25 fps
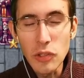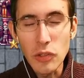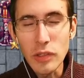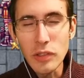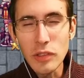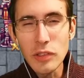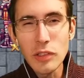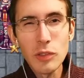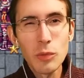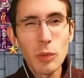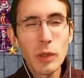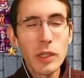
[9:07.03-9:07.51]

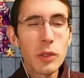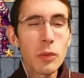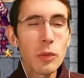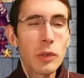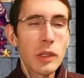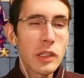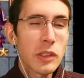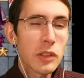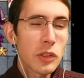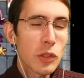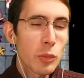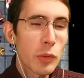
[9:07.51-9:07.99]
So this is what
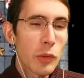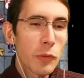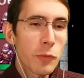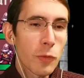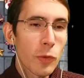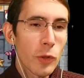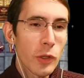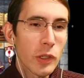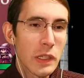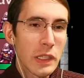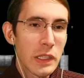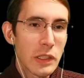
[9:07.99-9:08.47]
you want to do
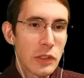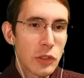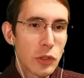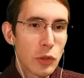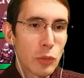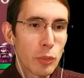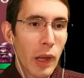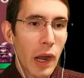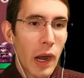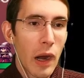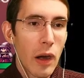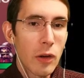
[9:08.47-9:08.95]
before you get
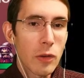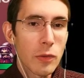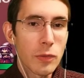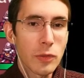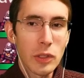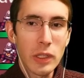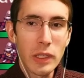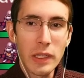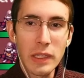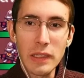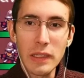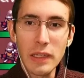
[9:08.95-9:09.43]
too
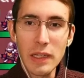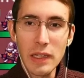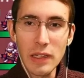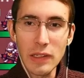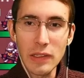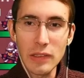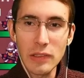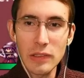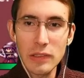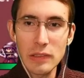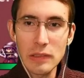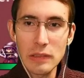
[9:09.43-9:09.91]
powerful, I
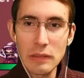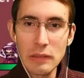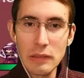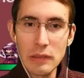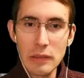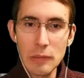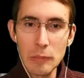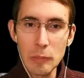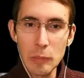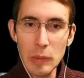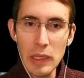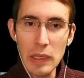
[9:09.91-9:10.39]
guess.
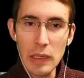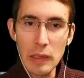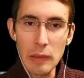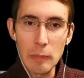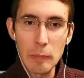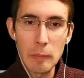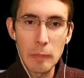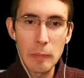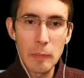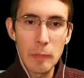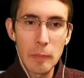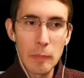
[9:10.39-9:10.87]
Maybe.